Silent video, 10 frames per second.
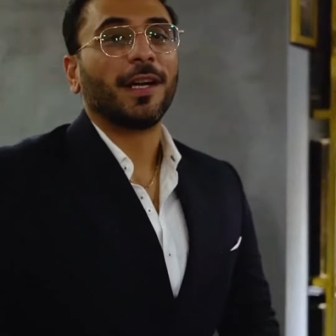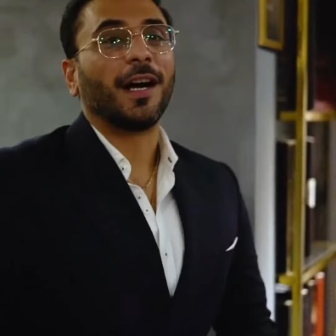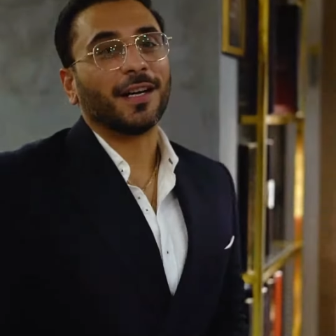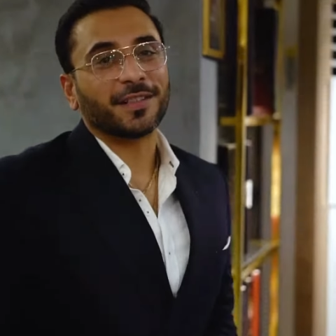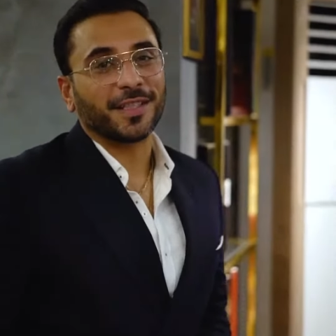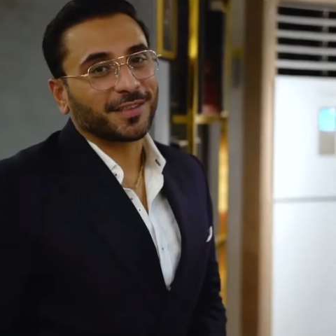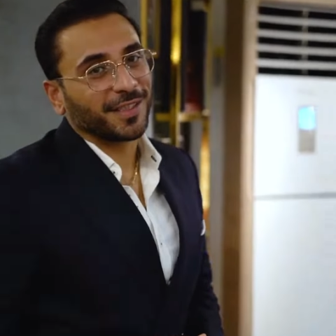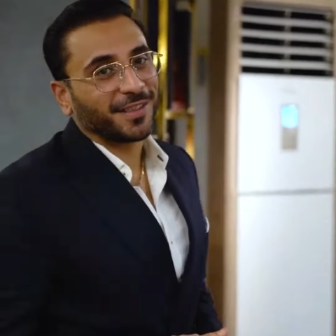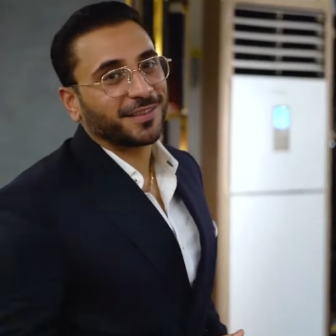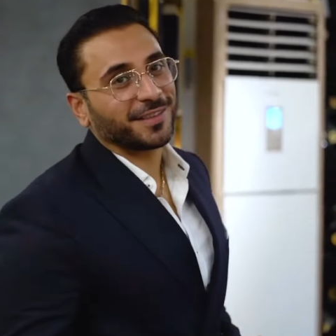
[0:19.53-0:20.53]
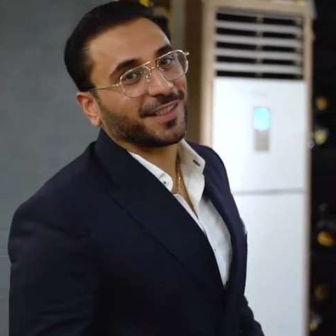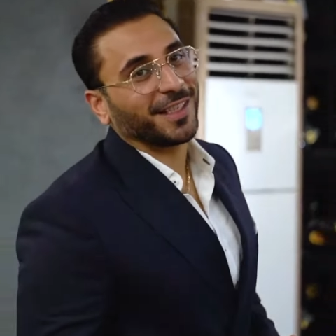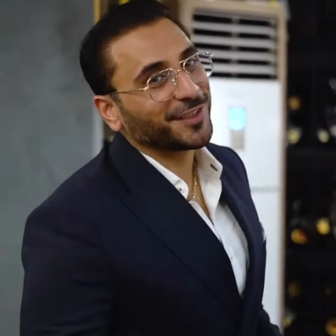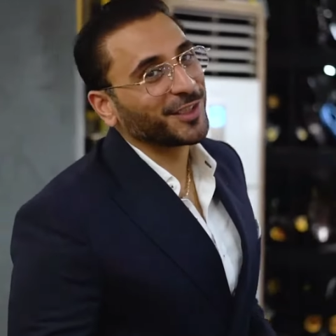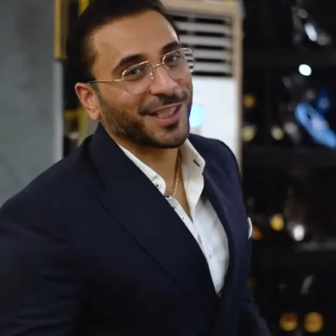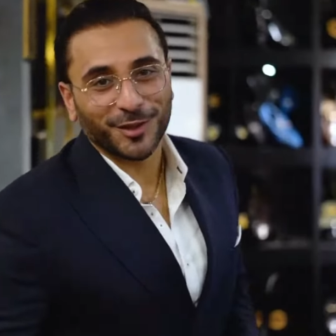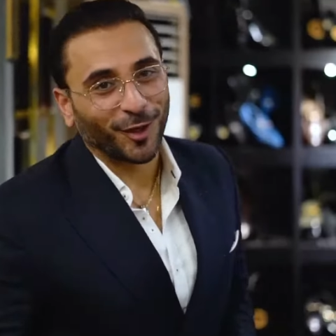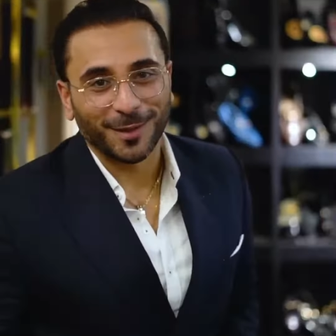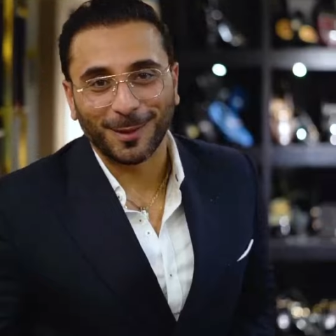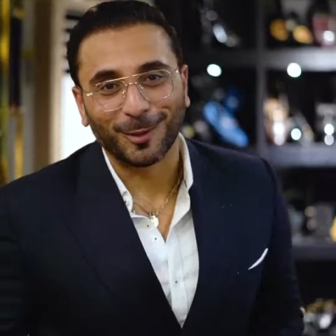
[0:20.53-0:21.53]
Our success is just
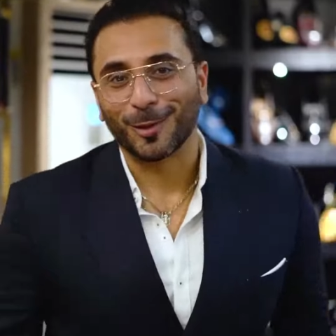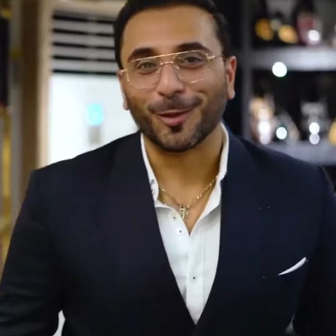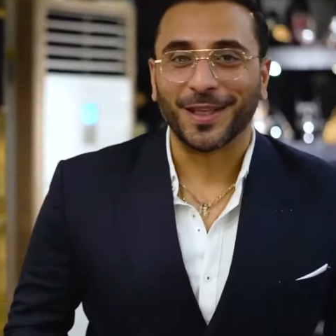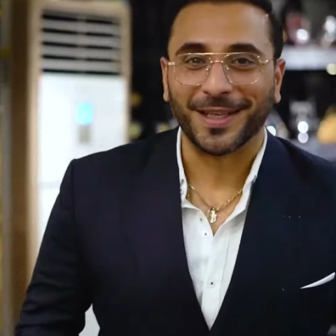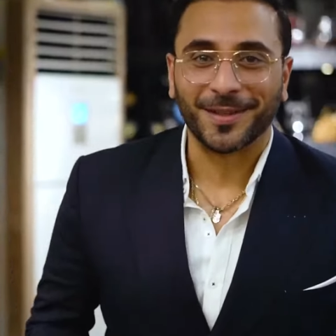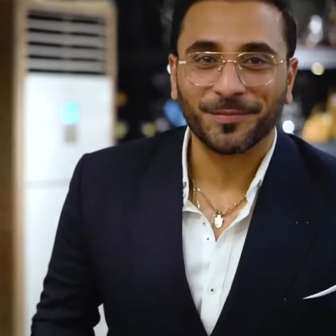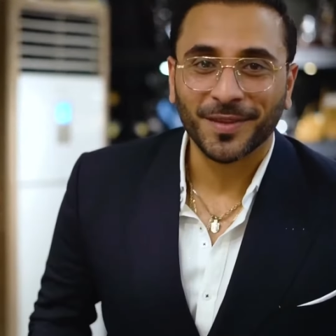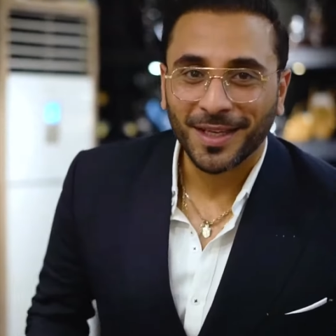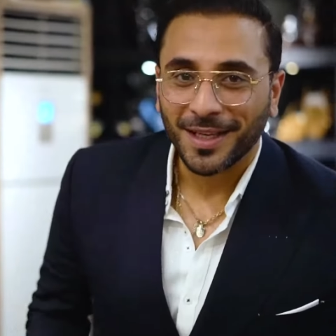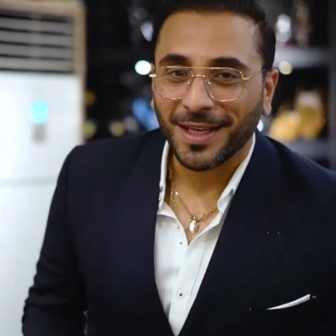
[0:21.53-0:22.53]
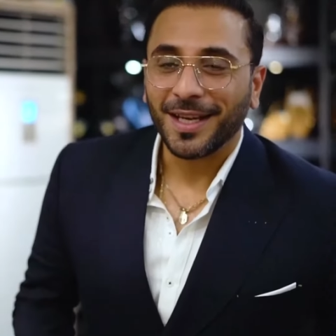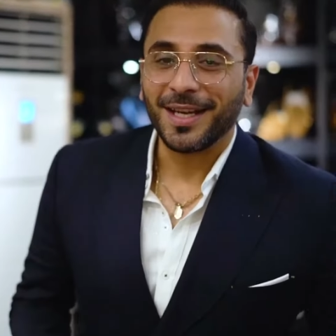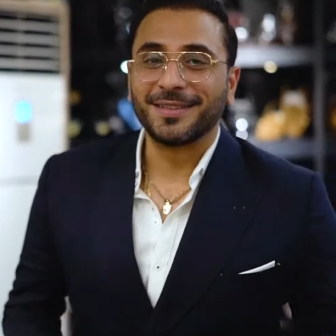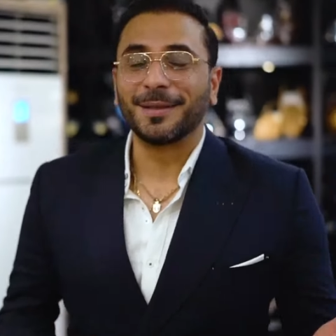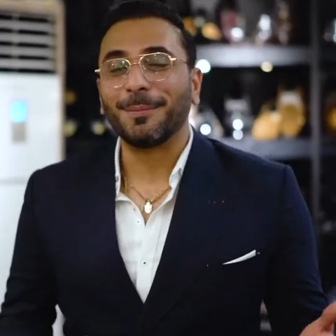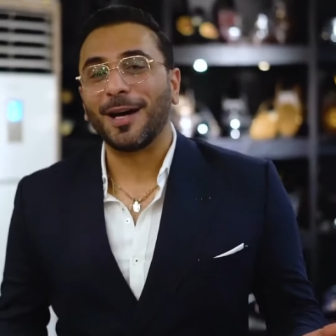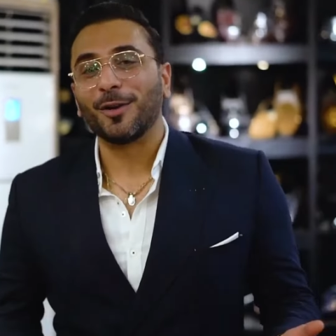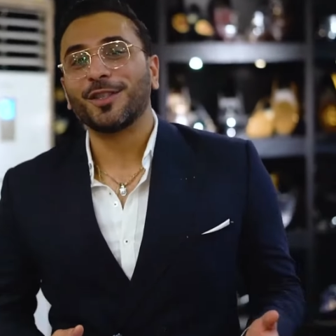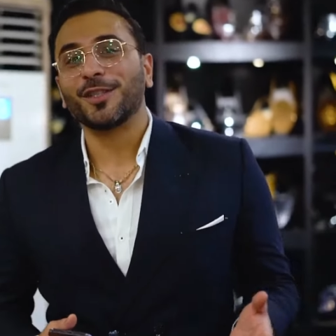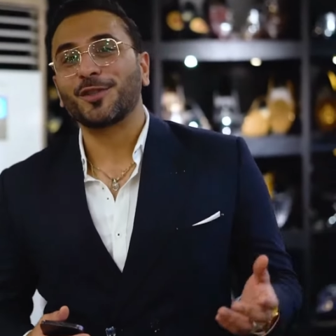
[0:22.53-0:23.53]
not about clothing. It's
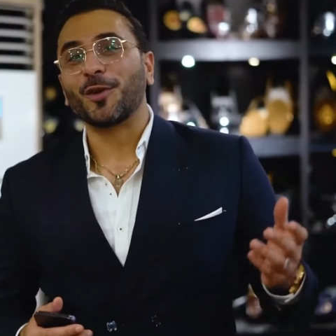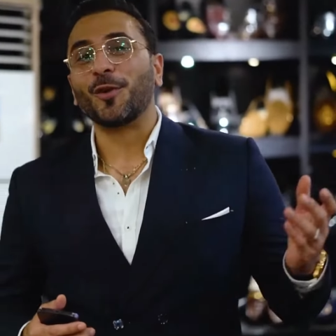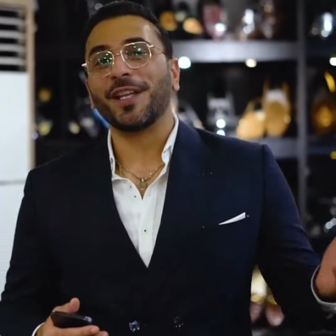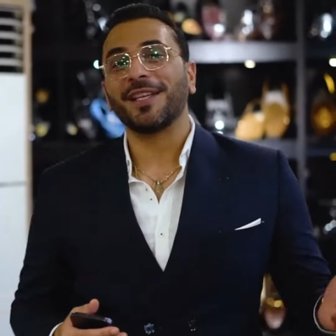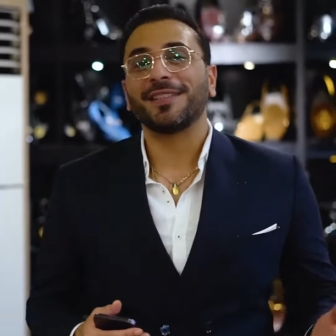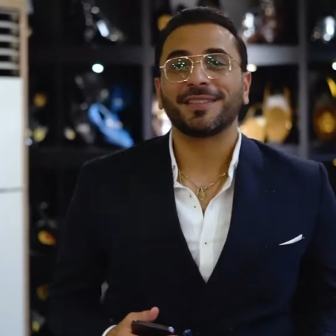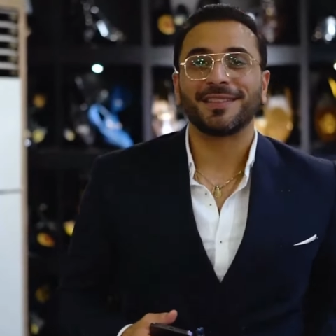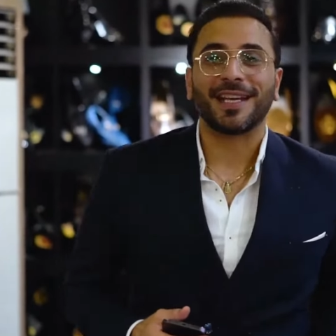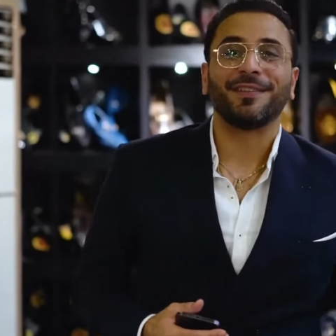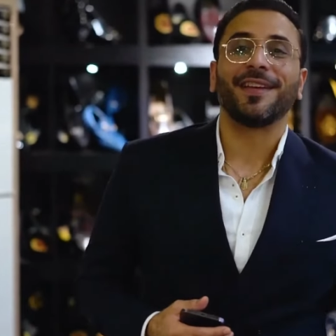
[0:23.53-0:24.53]
about the stories that we